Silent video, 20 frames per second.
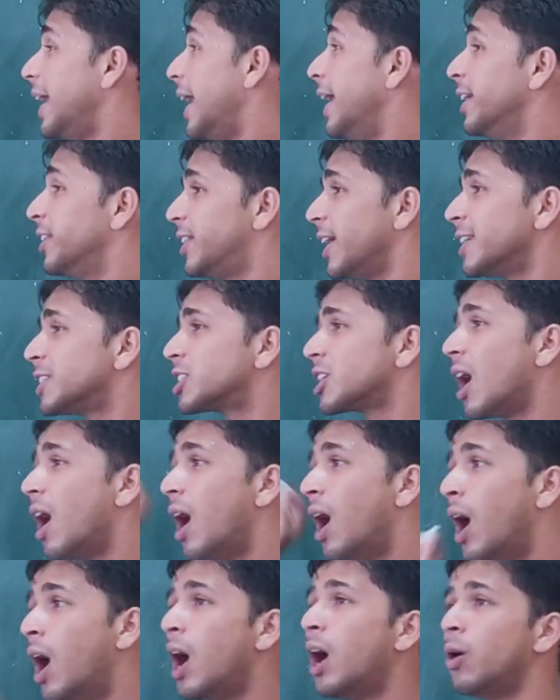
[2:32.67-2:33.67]
And that's
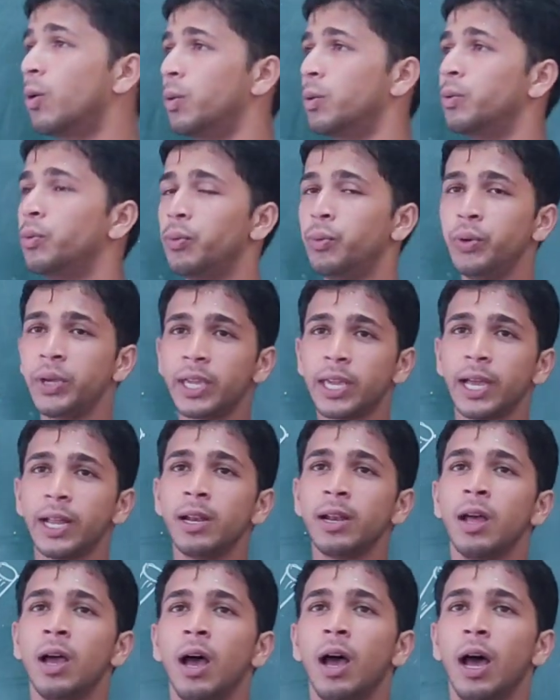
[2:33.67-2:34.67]
how we
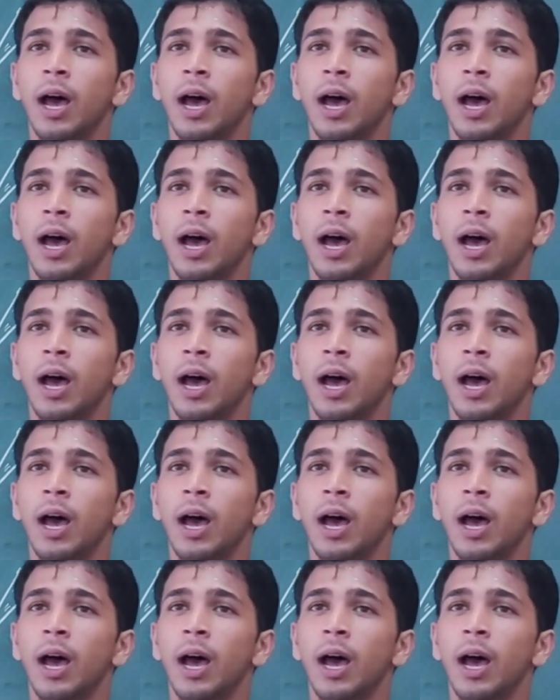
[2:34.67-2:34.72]
can